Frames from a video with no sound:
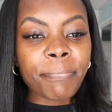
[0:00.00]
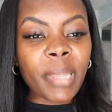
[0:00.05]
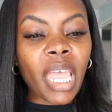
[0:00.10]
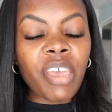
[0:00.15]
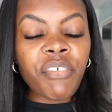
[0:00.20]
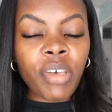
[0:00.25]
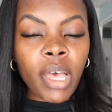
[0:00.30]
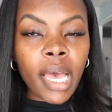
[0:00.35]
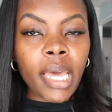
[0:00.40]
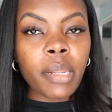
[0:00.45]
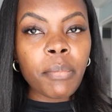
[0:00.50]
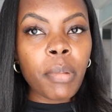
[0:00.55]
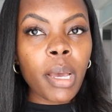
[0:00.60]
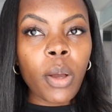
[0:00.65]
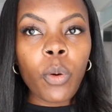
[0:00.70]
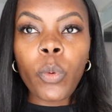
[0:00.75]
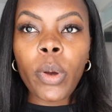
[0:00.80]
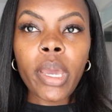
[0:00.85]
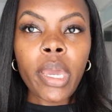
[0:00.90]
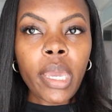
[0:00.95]
if I had it my
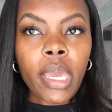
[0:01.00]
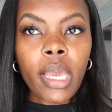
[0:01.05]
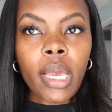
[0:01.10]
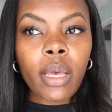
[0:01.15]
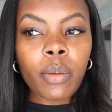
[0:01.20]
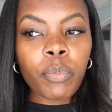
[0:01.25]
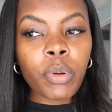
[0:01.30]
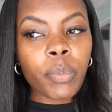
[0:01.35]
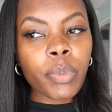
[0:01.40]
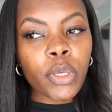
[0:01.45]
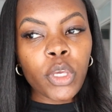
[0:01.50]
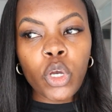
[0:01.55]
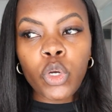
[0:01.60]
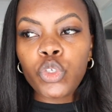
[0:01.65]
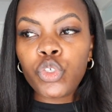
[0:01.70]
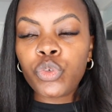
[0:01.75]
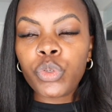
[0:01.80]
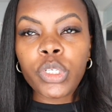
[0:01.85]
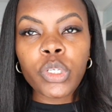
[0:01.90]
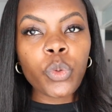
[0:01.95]
way, I'd probably go
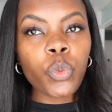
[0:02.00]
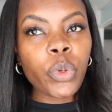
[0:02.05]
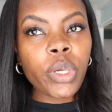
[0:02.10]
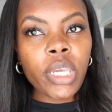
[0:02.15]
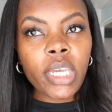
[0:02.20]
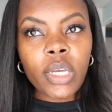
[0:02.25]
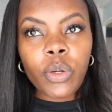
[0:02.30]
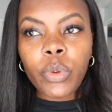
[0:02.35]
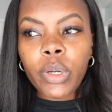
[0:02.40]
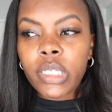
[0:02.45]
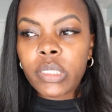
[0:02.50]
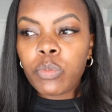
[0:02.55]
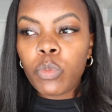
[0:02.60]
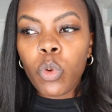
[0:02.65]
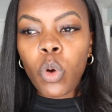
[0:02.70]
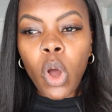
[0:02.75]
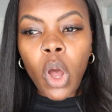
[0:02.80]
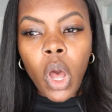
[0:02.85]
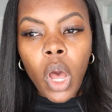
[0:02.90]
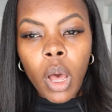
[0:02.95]
during the week where it's
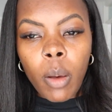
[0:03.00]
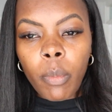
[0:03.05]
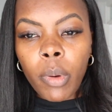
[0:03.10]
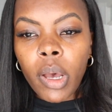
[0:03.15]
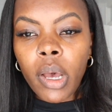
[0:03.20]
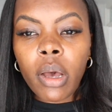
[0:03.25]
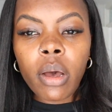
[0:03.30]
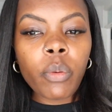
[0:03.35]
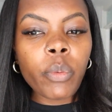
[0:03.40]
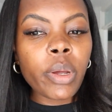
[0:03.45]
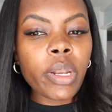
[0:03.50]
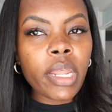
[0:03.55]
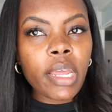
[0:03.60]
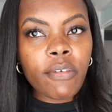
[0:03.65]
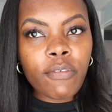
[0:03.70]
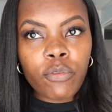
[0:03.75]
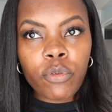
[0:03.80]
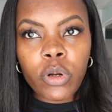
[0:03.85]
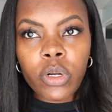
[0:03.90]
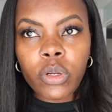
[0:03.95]
more calmer when
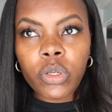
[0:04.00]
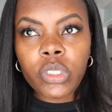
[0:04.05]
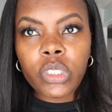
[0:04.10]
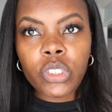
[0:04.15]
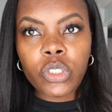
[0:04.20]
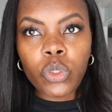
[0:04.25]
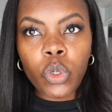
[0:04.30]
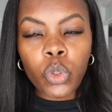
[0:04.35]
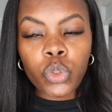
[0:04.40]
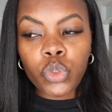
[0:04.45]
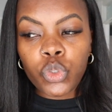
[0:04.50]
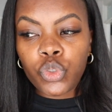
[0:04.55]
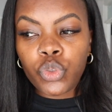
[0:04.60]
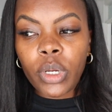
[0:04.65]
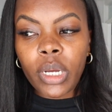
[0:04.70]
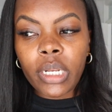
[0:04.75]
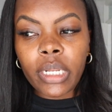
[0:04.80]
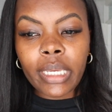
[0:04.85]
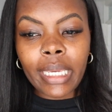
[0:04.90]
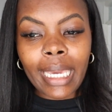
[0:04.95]
everyone else is not also
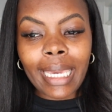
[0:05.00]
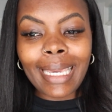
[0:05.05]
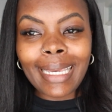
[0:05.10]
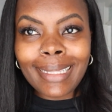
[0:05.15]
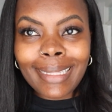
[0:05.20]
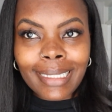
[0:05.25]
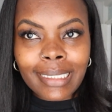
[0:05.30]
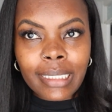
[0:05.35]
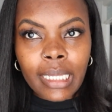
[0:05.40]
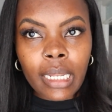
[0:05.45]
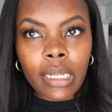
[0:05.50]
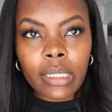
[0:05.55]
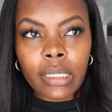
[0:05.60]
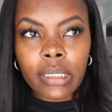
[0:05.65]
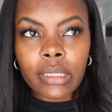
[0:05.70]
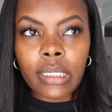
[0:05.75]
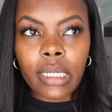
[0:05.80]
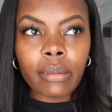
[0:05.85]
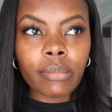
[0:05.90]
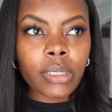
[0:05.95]
trying to get in the salon at the
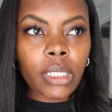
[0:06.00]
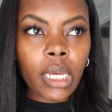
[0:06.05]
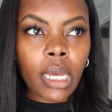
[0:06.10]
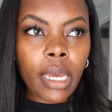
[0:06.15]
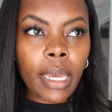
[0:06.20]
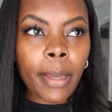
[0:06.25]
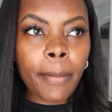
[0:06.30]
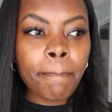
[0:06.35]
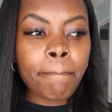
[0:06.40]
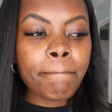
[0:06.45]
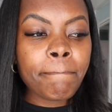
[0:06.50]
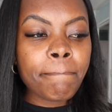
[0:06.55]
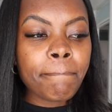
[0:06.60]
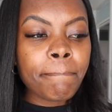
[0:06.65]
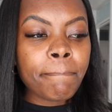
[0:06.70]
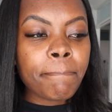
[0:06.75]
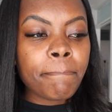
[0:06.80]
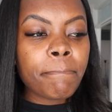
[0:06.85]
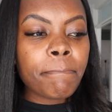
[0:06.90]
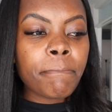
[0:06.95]
same time.
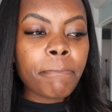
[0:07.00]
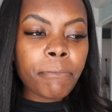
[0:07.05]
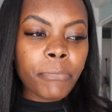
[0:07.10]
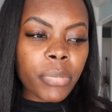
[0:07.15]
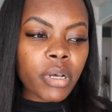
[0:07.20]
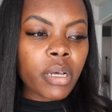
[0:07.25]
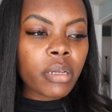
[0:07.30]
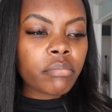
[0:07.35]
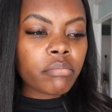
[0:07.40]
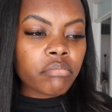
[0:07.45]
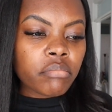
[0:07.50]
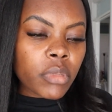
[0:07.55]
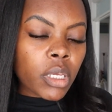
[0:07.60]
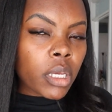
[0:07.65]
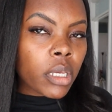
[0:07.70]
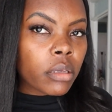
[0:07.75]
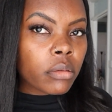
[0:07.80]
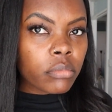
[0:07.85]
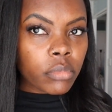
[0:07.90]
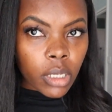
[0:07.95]
But
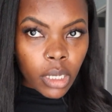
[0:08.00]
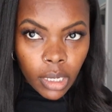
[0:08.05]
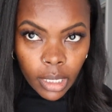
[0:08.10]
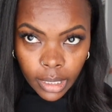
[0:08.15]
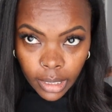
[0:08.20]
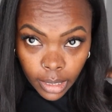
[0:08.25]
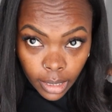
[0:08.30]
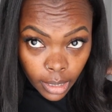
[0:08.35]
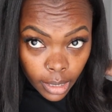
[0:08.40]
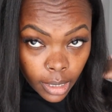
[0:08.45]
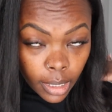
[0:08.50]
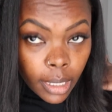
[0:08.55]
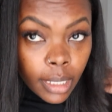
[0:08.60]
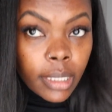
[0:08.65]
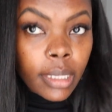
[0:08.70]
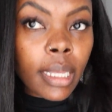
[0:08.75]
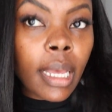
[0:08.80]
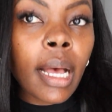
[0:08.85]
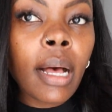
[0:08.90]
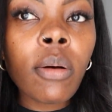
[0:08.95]
I, I like it. I like
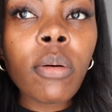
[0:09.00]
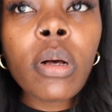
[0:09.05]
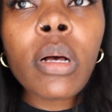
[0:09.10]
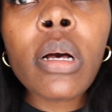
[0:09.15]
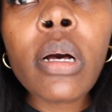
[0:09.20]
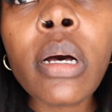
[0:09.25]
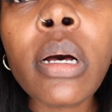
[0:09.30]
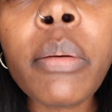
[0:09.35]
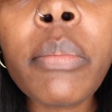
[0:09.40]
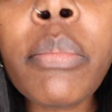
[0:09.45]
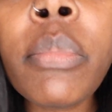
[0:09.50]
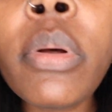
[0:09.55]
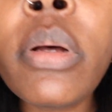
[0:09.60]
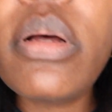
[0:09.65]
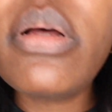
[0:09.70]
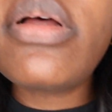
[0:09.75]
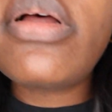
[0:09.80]
the outcome